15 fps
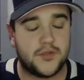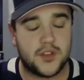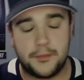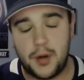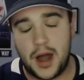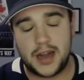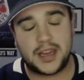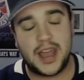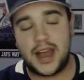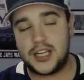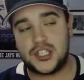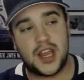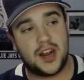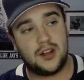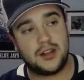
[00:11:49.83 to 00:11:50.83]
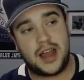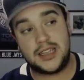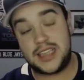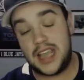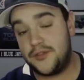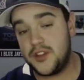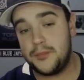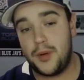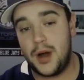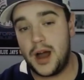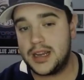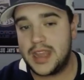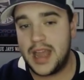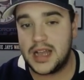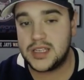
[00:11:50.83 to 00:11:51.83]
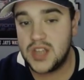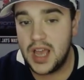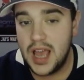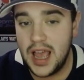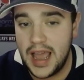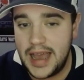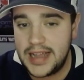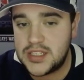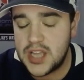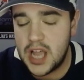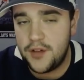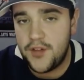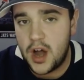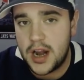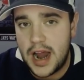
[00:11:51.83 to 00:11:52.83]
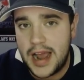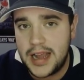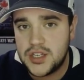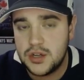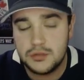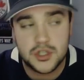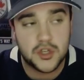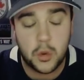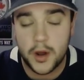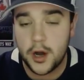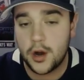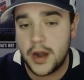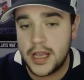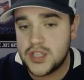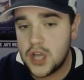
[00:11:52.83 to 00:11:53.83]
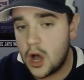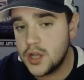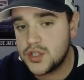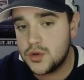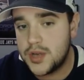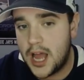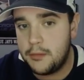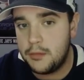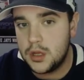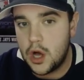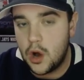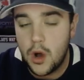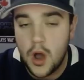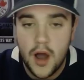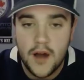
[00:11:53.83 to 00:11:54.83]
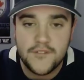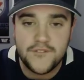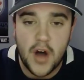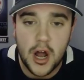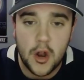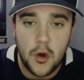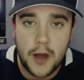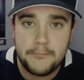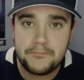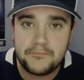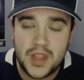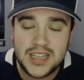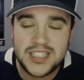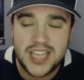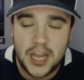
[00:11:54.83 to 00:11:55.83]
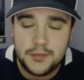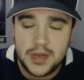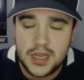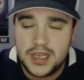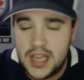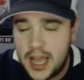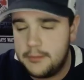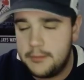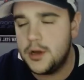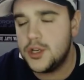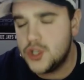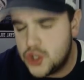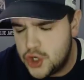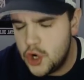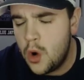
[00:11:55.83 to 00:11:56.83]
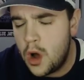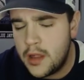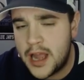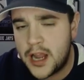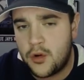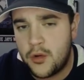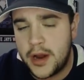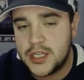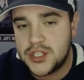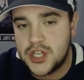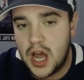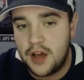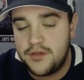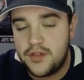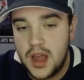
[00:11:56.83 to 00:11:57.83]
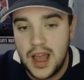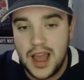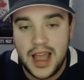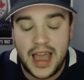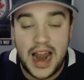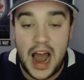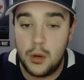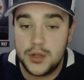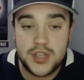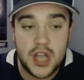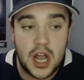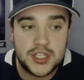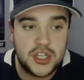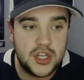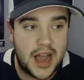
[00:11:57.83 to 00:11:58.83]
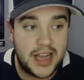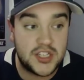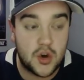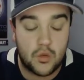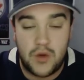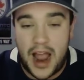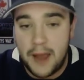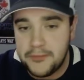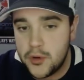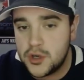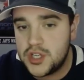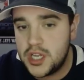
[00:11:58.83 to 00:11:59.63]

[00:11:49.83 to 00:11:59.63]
for the podcast channel, guys, and for the podcast itself on iTunes. Twitter is also down below. Follow up. Send me a DM, do all that great stuff, and I will talk to you guys Raptors